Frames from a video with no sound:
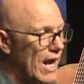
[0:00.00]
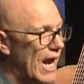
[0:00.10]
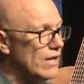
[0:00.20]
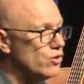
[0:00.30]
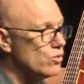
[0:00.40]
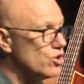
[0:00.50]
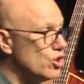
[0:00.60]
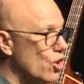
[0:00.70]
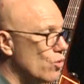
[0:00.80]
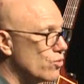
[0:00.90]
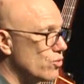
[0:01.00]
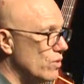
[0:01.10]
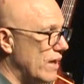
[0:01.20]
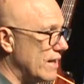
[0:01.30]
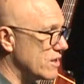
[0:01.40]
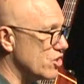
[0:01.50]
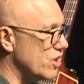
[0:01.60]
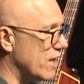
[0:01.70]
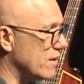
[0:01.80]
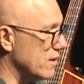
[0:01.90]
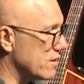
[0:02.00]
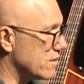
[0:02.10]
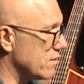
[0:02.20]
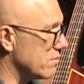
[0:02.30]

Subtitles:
and you go through it as a checklist.